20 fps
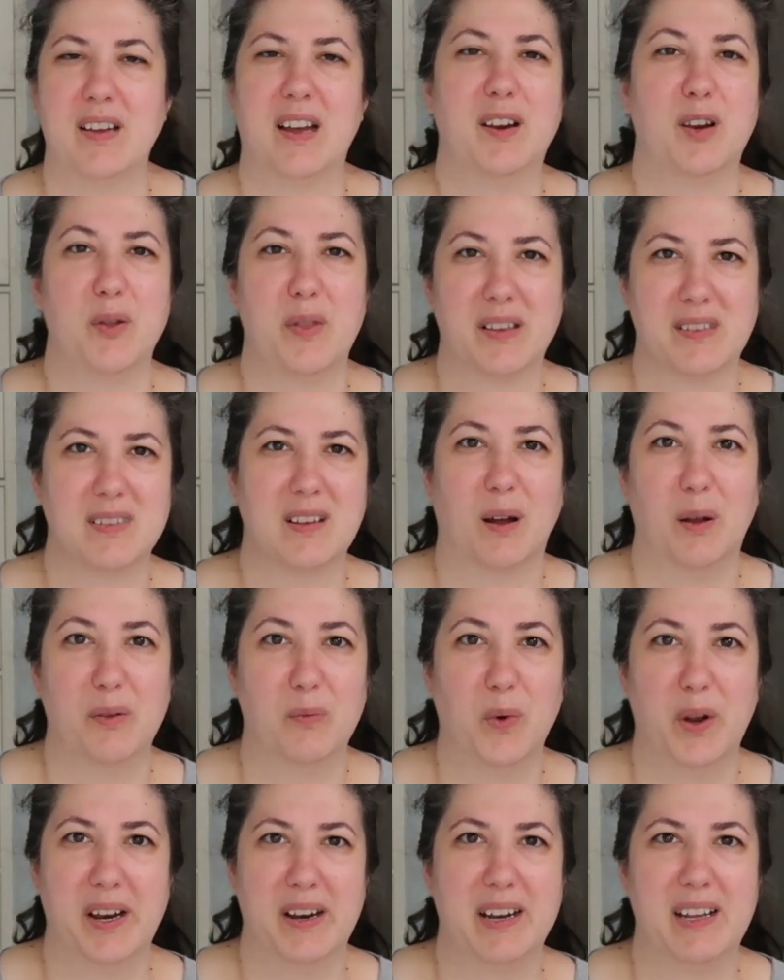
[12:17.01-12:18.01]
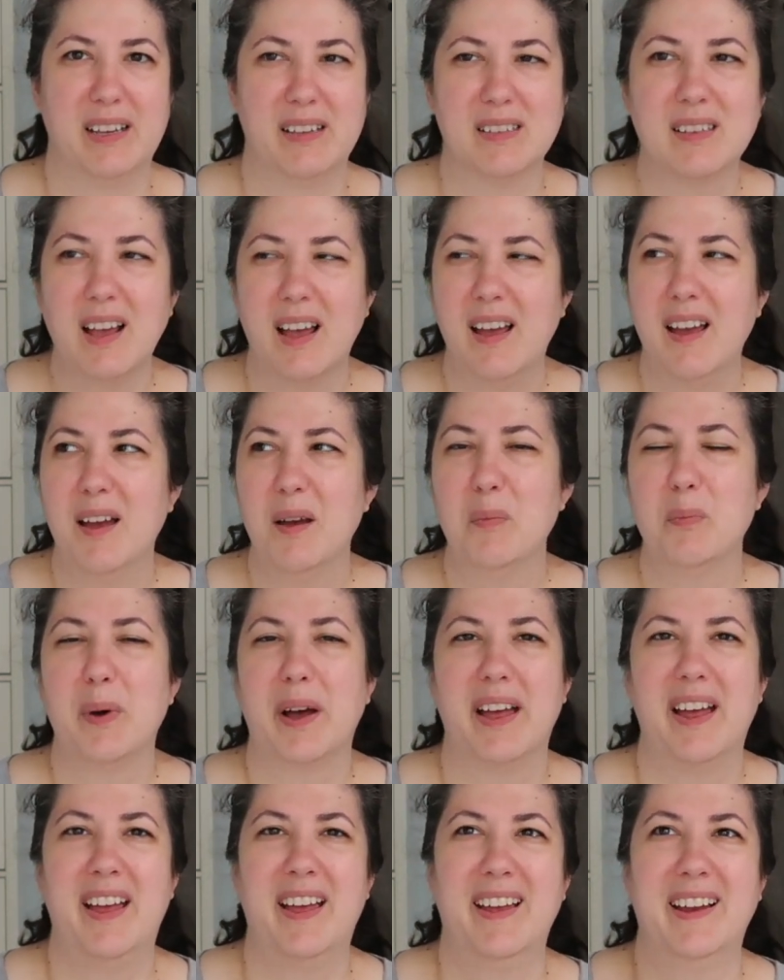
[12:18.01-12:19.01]
I know that's not what it is,
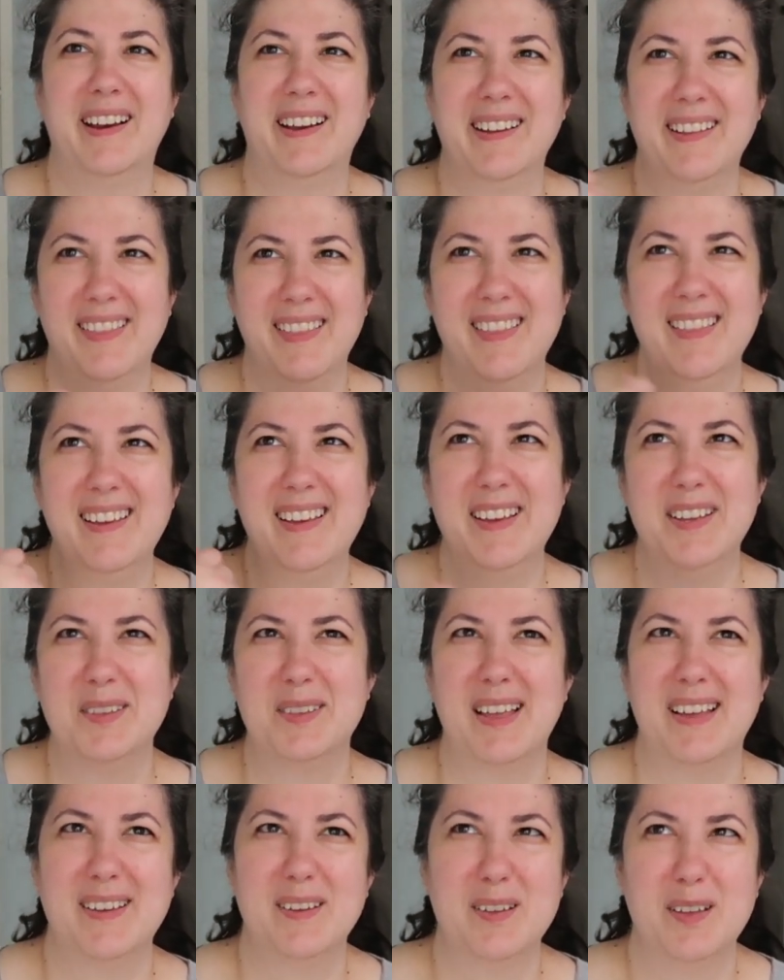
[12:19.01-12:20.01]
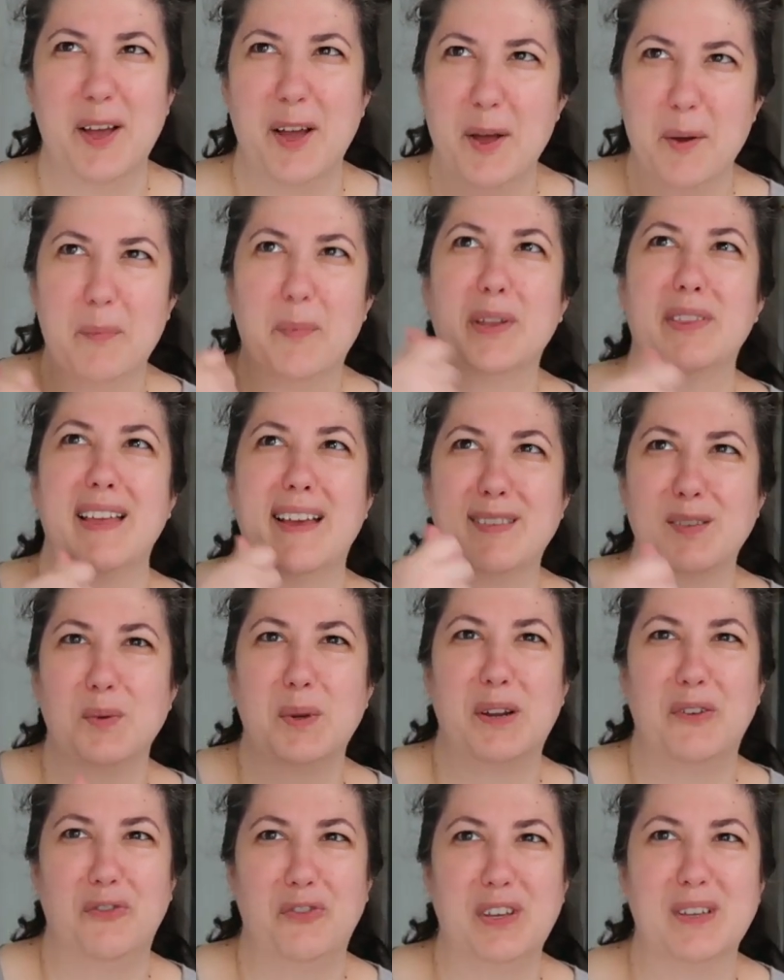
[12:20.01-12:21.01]
but but that's
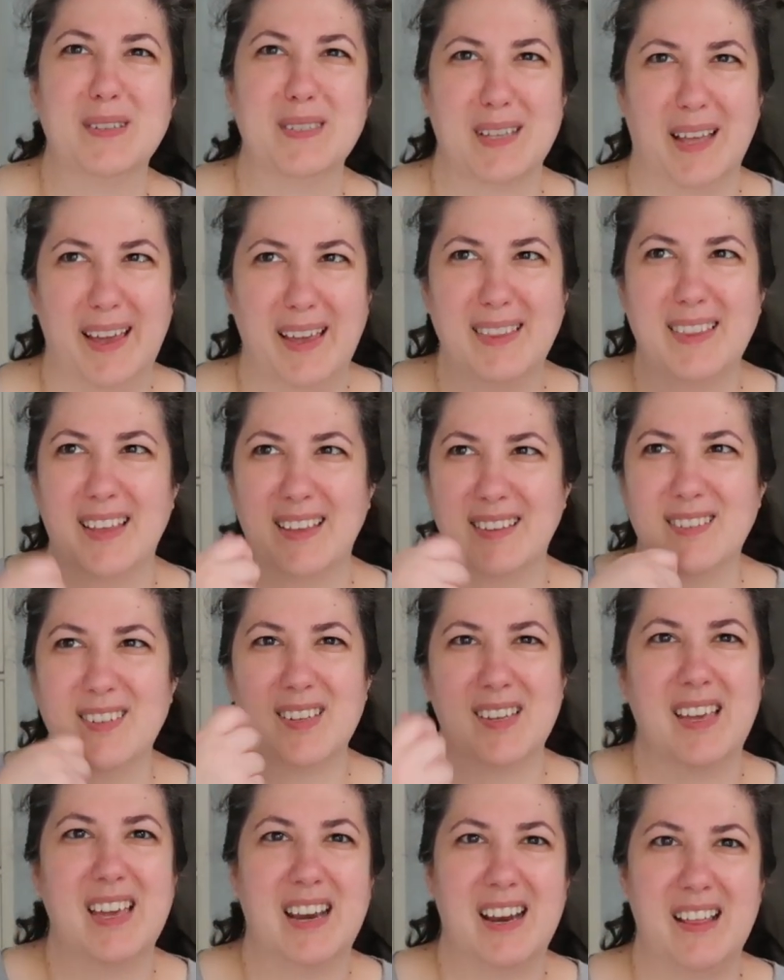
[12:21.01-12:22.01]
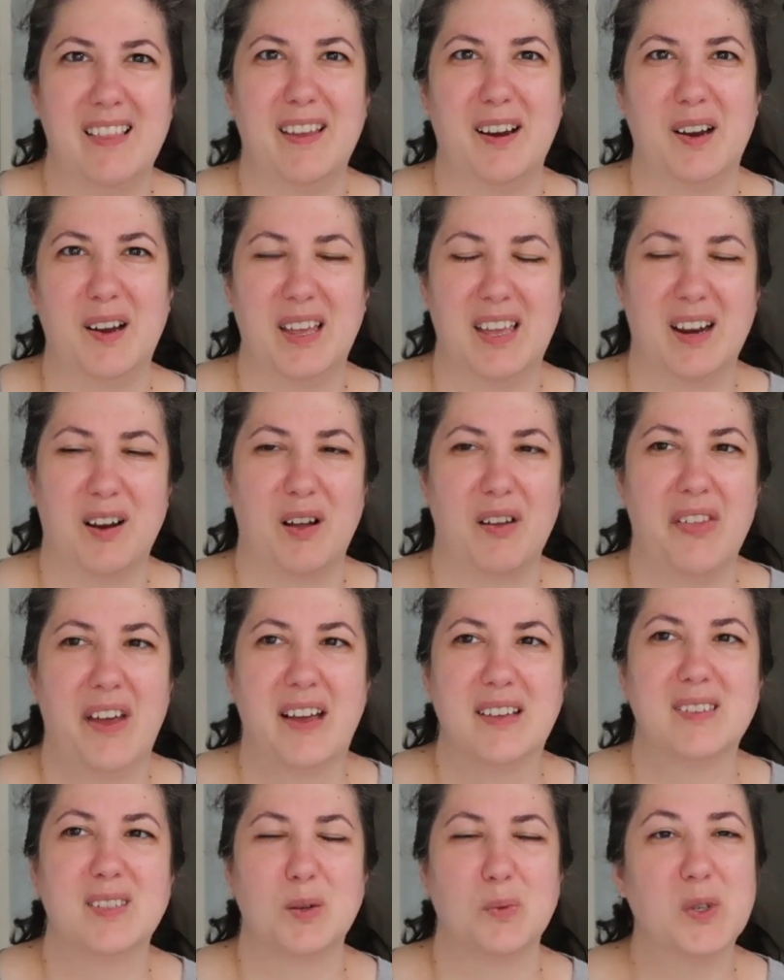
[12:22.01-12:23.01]
what it feels like, that to get in there and get all
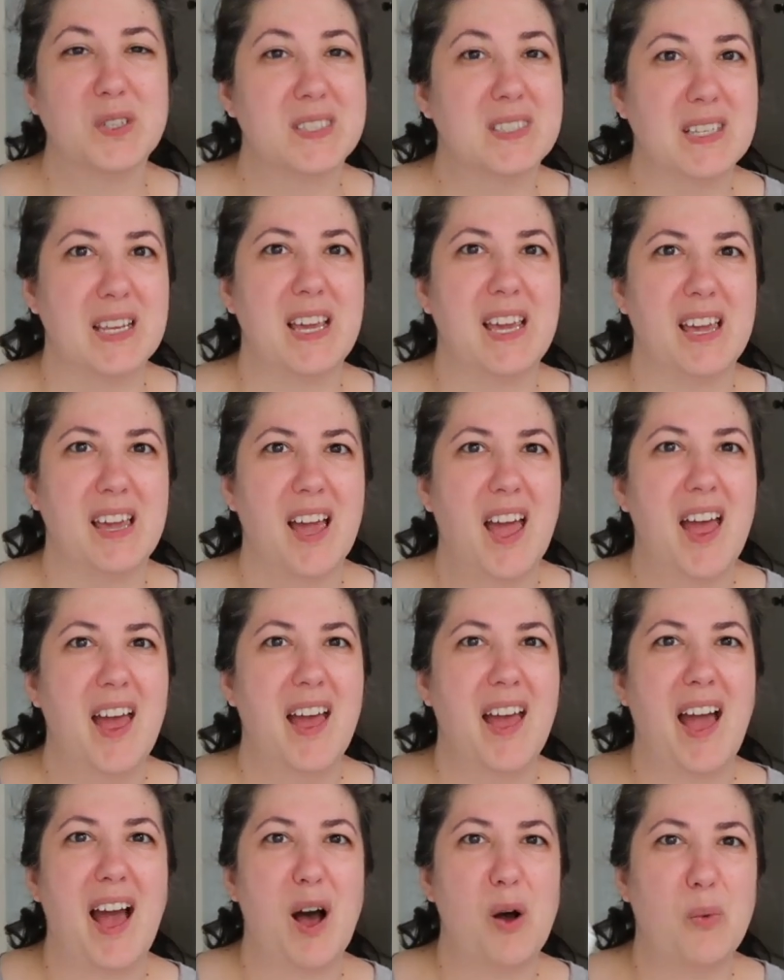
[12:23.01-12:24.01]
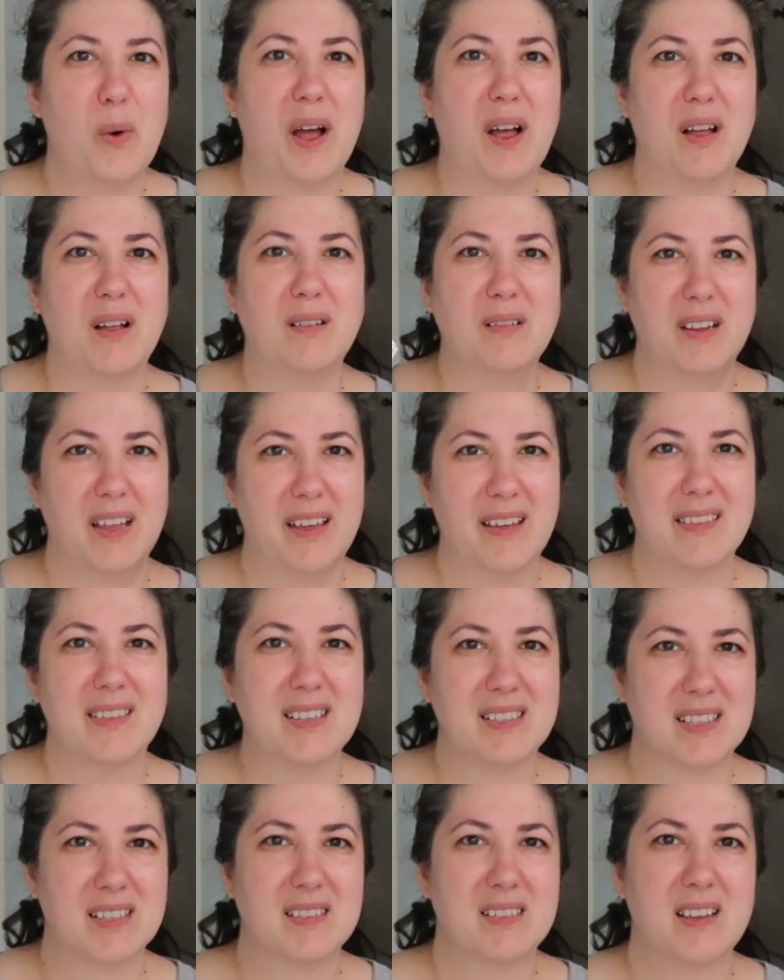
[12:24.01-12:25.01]
that. So we'll see how well
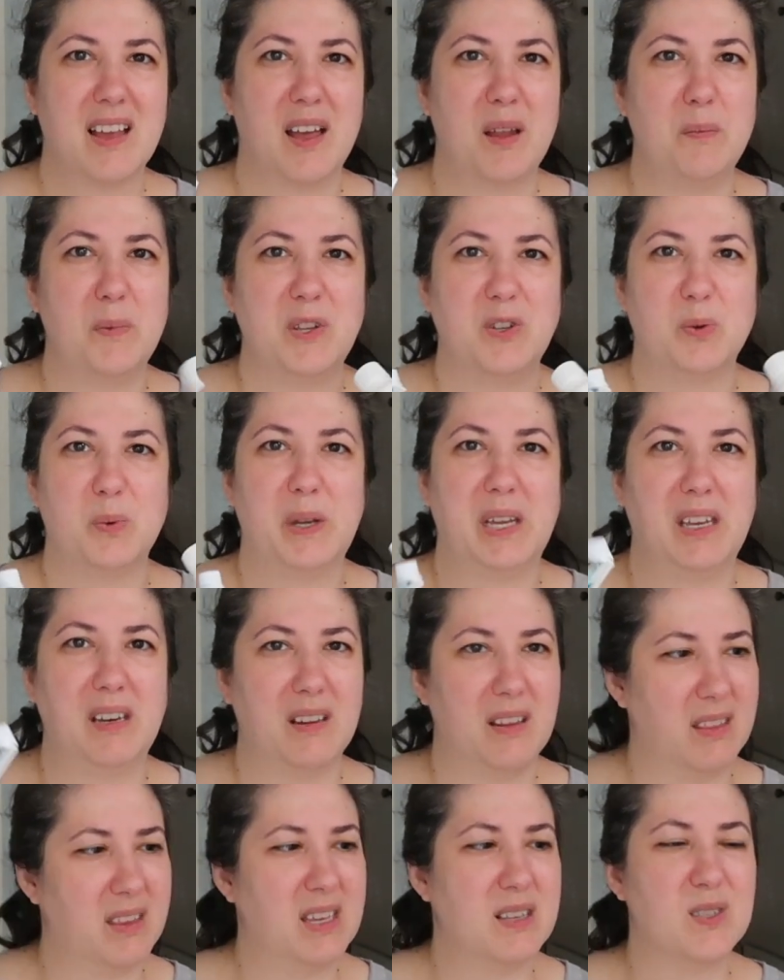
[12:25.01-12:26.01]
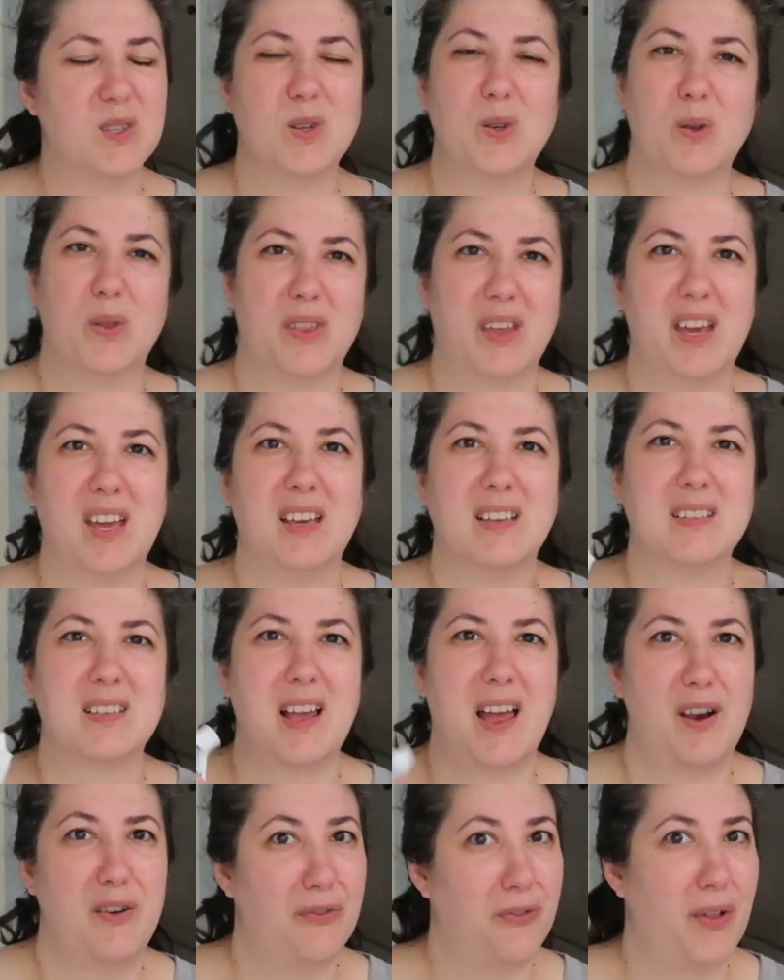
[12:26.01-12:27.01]
this is done between these two things
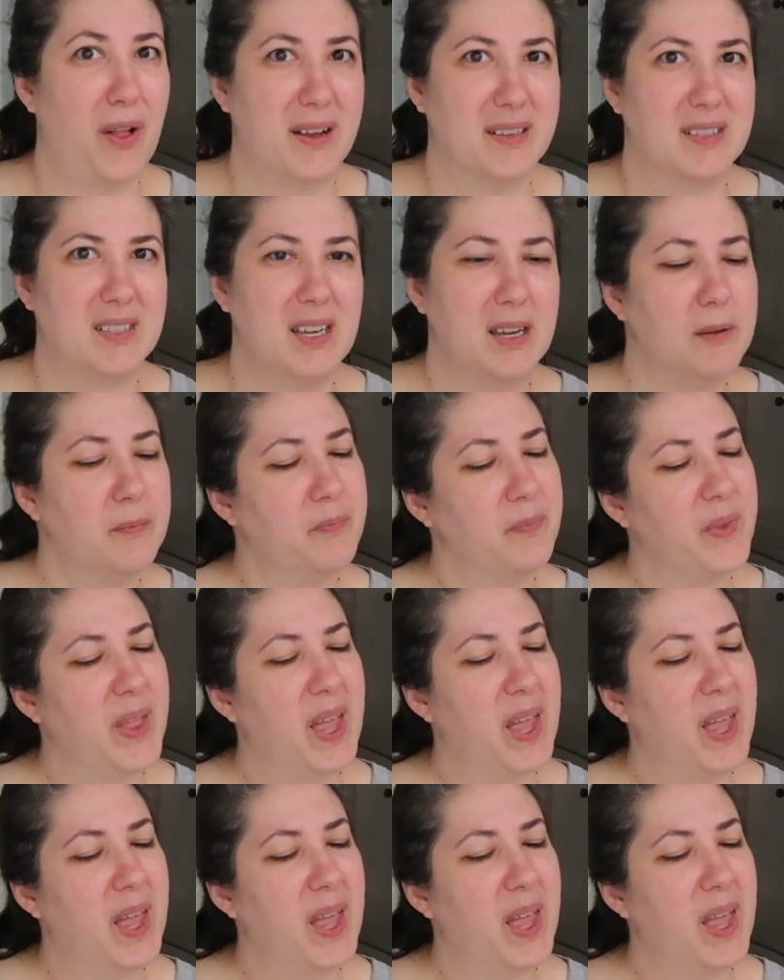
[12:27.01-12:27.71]
and flossing.